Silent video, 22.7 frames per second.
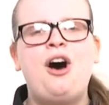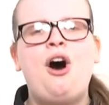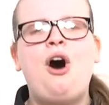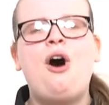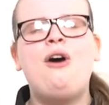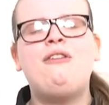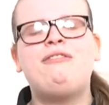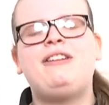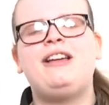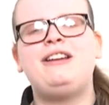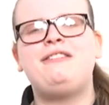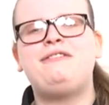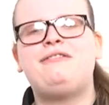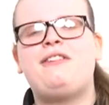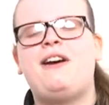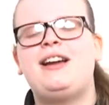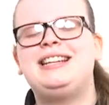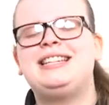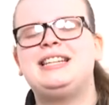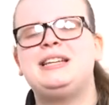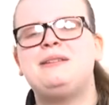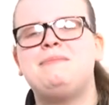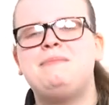Offline
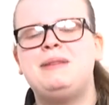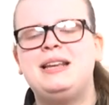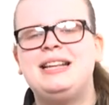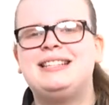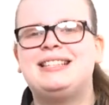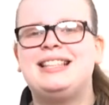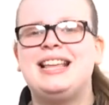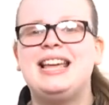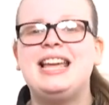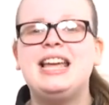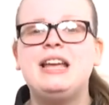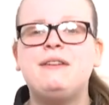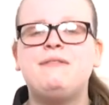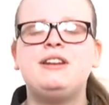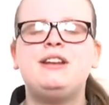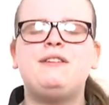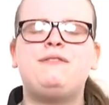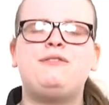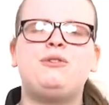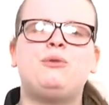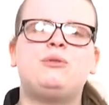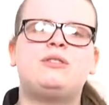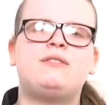finding means that even
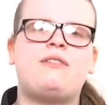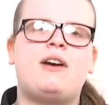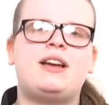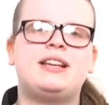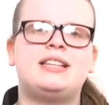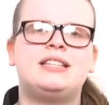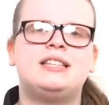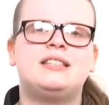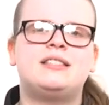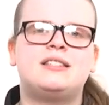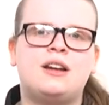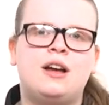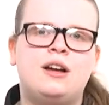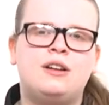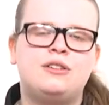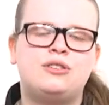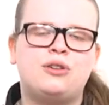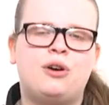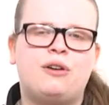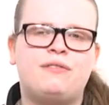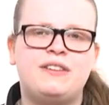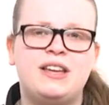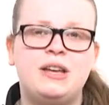if your device is turned off,